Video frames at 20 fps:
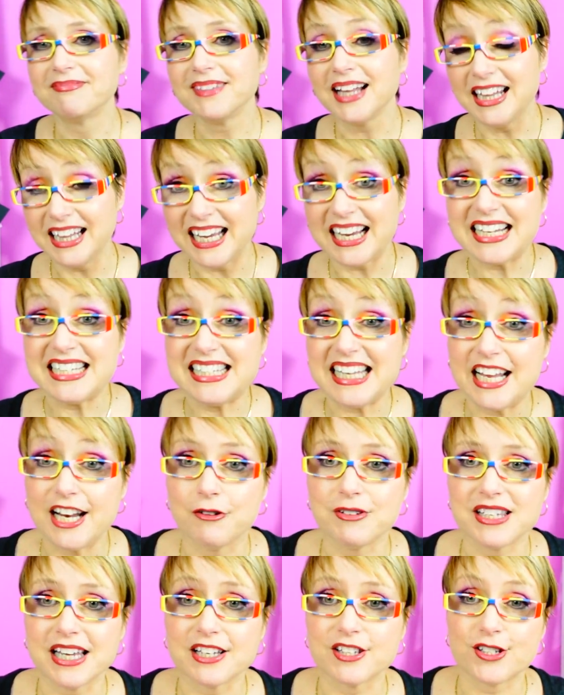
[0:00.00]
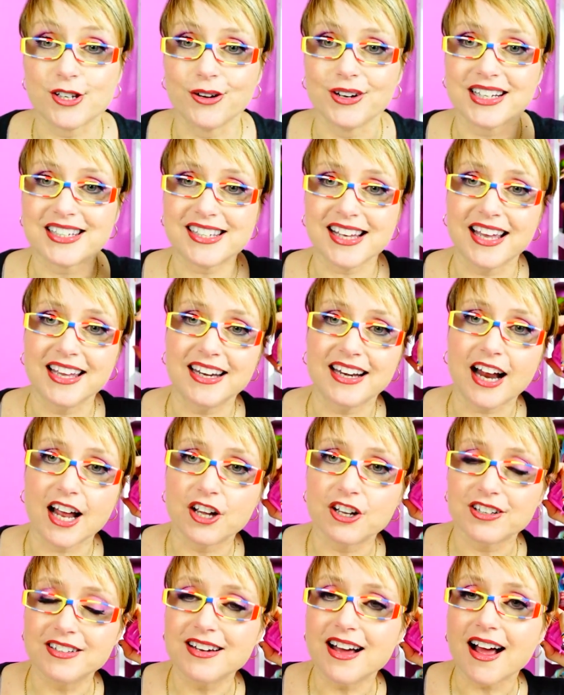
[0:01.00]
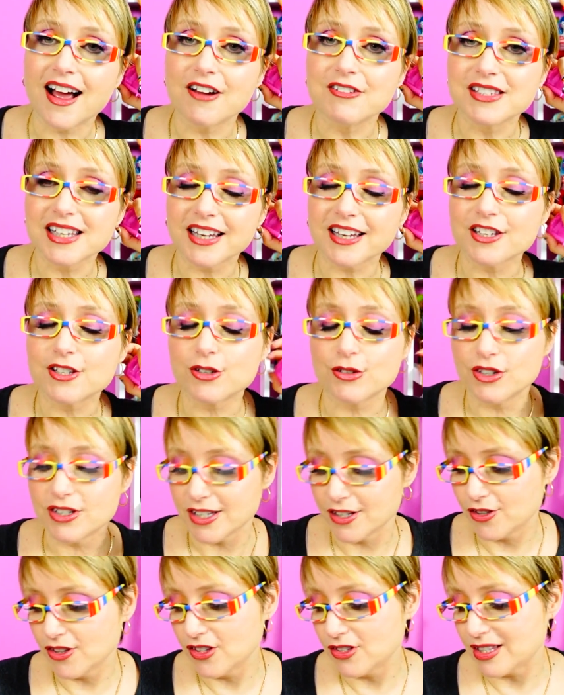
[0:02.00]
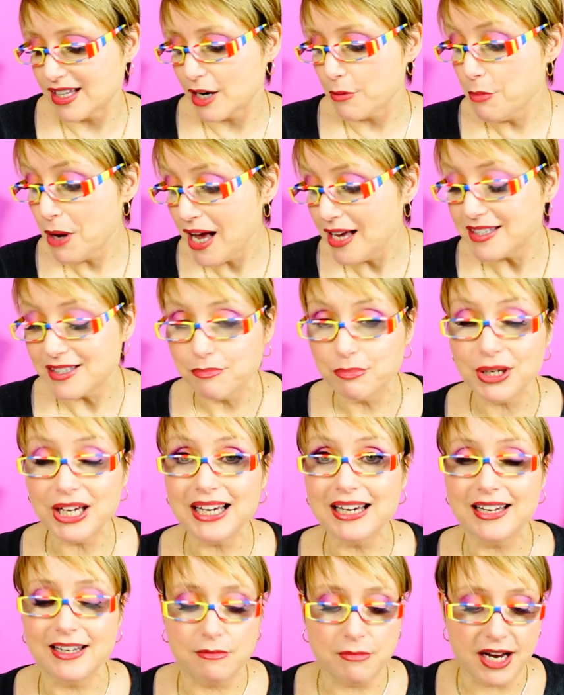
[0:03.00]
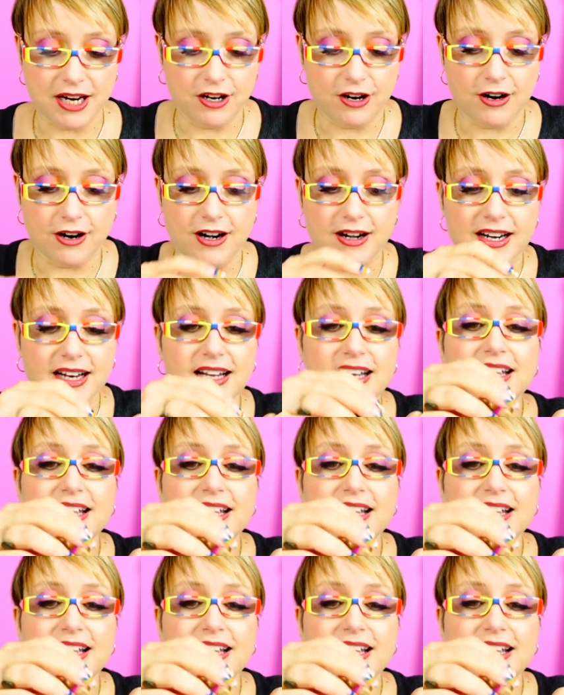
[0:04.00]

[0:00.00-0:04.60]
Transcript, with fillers: And like I said, I was like so excited. I could not, I was like, as soon as I saw this, like, must be in my cart.